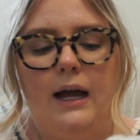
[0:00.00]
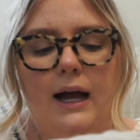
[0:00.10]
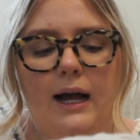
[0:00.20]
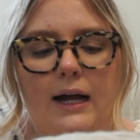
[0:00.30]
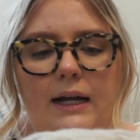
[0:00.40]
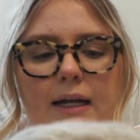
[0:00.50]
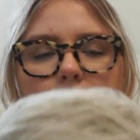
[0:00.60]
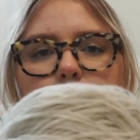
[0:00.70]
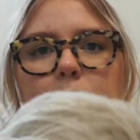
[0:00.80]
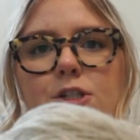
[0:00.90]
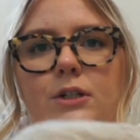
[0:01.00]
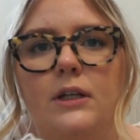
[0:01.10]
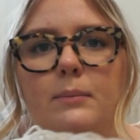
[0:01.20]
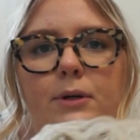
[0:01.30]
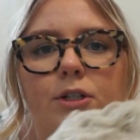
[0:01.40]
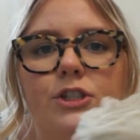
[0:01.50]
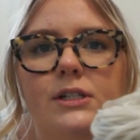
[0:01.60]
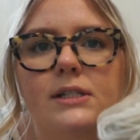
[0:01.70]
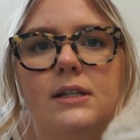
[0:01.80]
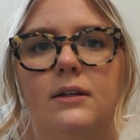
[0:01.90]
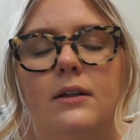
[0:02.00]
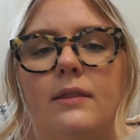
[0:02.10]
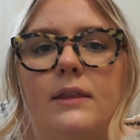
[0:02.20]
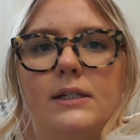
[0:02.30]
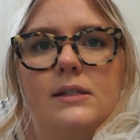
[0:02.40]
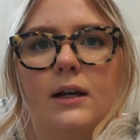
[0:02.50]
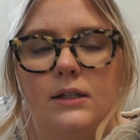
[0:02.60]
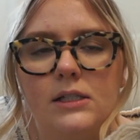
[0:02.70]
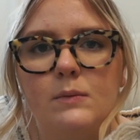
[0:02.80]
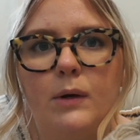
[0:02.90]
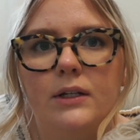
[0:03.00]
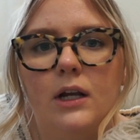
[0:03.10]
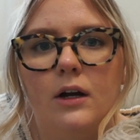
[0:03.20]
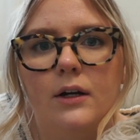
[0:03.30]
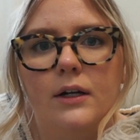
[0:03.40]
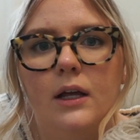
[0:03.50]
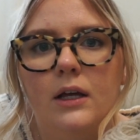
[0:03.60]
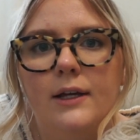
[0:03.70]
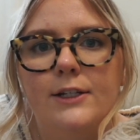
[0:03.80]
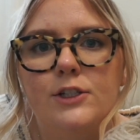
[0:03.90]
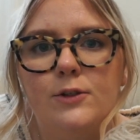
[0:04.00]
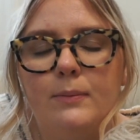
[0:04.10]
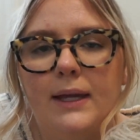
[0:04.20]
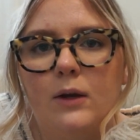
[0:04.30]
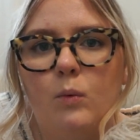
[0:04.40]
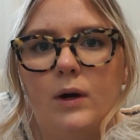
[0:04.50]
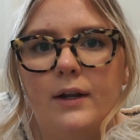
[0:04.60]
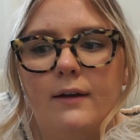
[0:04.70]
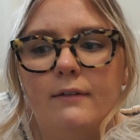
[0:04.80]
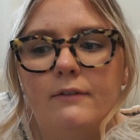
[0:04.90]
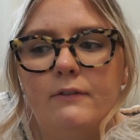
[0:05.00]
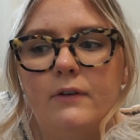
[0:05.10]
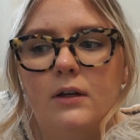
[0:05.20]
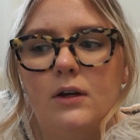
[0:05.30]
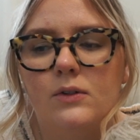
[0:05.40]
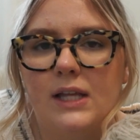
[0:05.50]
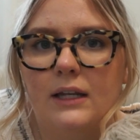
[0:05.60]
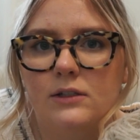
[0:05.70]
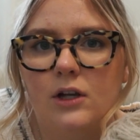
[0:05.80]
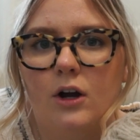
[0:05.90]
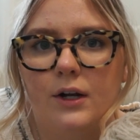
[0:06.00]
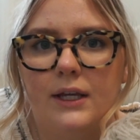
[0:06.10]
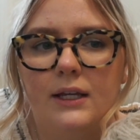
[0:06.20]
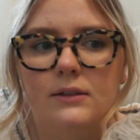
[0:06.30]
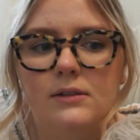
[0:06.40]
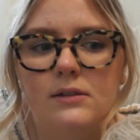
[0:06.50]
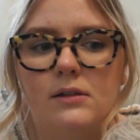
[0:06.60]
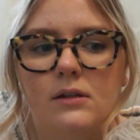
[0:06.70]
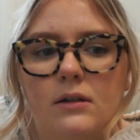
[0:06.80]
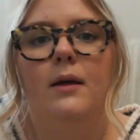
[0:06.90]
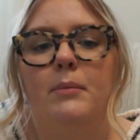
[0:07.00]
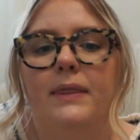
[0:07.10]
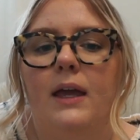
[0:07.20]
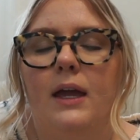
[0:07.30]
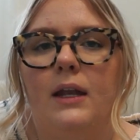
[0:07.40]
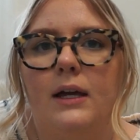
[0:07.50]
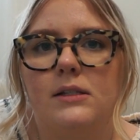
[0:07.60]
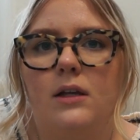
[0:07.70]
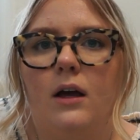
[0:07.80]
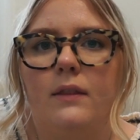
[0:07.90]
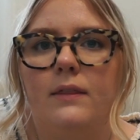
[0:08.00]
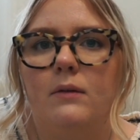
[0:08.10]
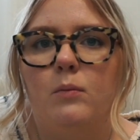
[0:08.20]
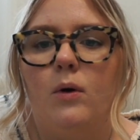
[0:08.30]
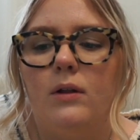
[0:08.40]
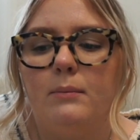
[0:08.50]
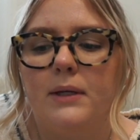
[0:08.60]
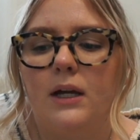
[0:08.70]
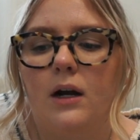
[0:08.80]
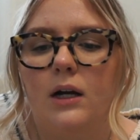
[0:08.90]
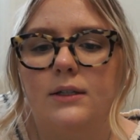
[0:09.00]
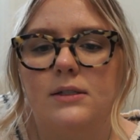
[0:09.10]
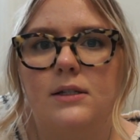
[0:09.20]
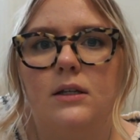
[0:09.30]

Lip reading: I originally purchased this unspun yarn to make one of Ozetta's cardigans, but then I saw the Wool & Beyond